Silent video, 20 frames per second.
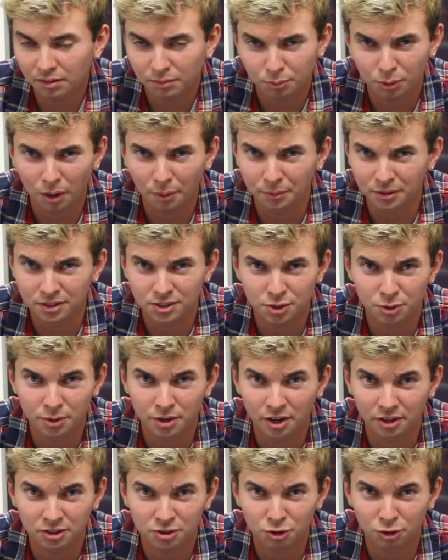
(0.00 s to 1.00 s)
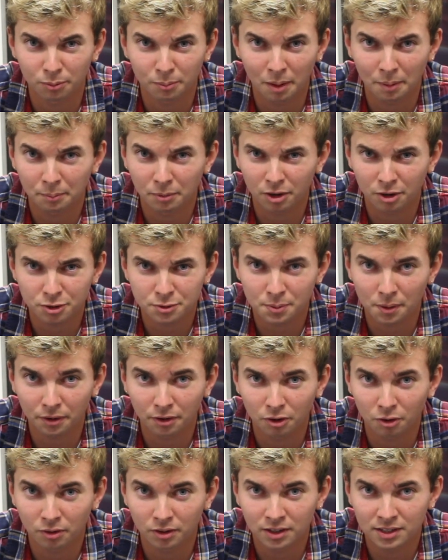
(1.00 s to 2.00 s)
Probably too young to remember. I was
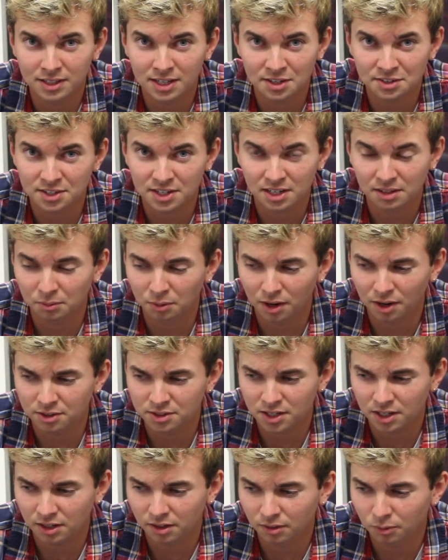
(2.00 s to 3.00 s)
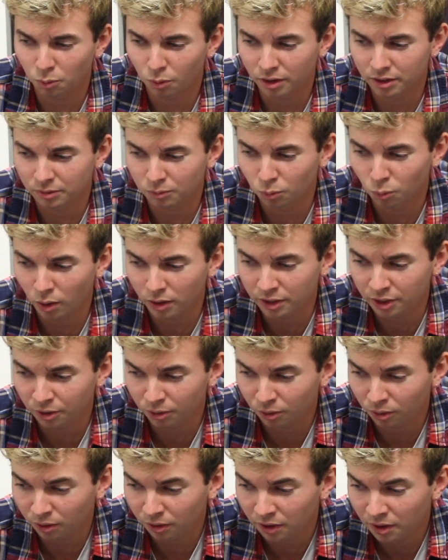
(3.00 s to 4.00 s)
probably going to Disney when I was like 1 year
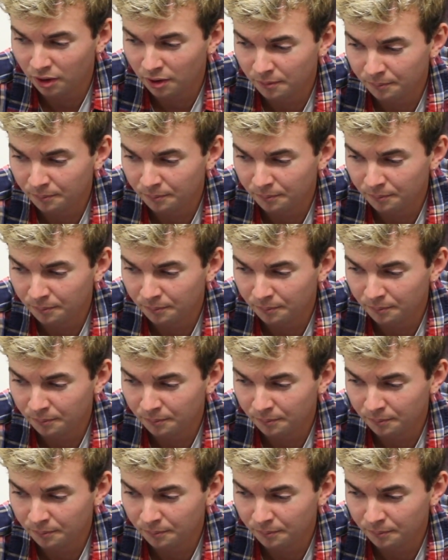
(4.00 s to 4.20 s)
old.